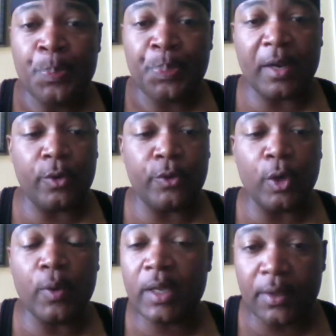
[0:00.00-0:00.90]
They don't
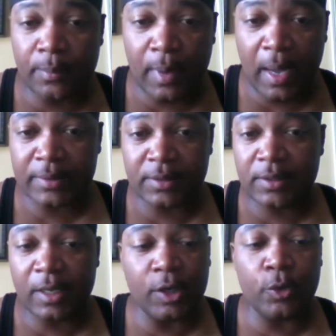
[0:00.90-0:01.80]
know any other
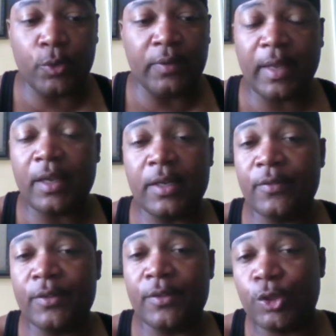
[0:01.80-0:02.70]
boxers. They couldn't
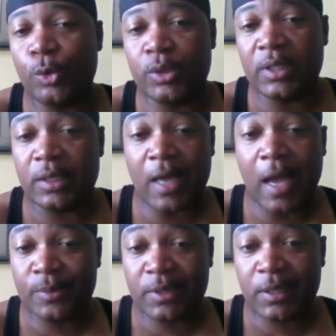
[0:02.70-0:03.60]
even tell you who's in the
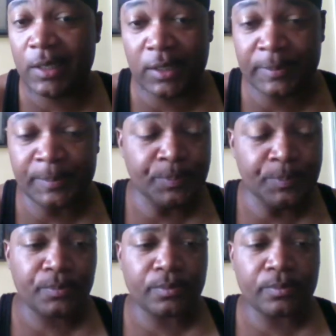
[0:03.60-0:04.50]
top
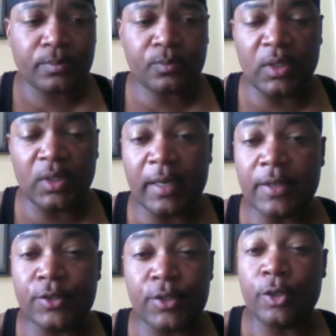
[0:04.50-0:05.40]
10. They
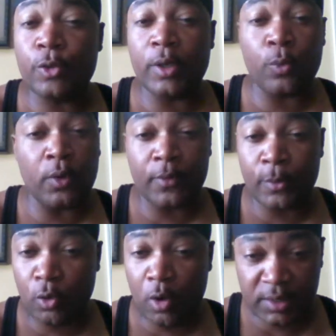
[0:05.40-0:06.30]
couldn't tell you anyone
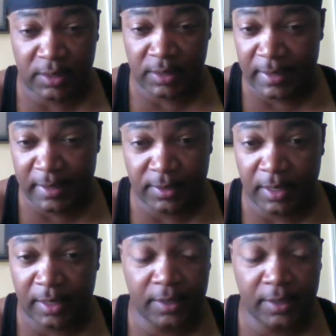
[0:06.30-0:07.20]
from across seas.
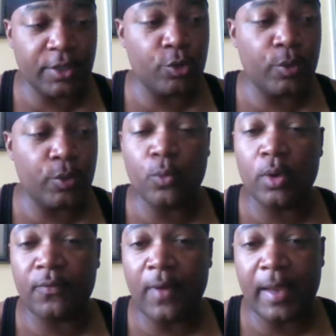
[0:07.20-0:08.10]
They couldn't tell you
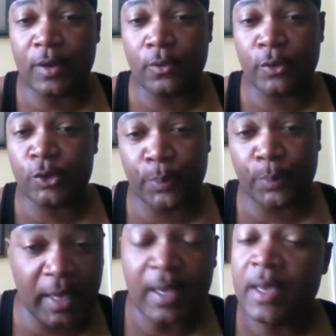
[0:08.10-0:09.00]
anyone fighting over in
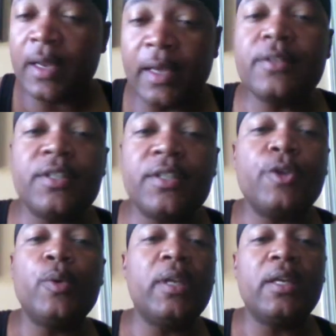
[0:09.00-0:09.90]
Japan. They couldn't tell
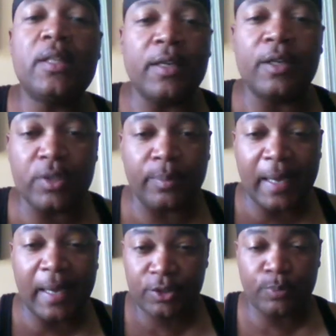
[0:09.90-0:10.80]
you anything else
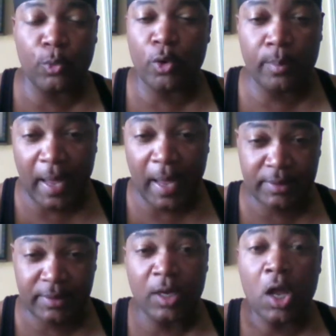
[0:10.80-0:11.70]
about the sport of
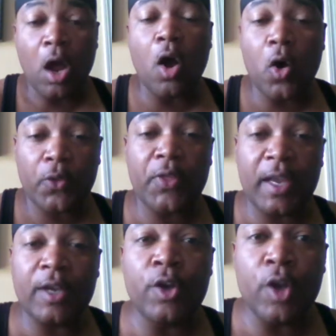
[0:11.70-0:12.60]
boxing. All
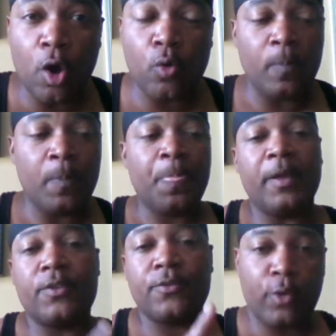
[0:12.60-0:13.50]
they know
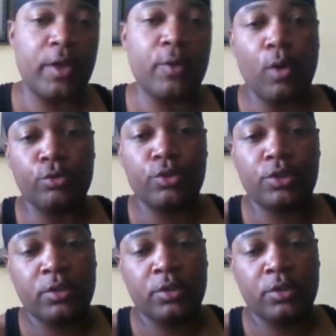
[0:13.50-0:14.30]
is Freddie Roach,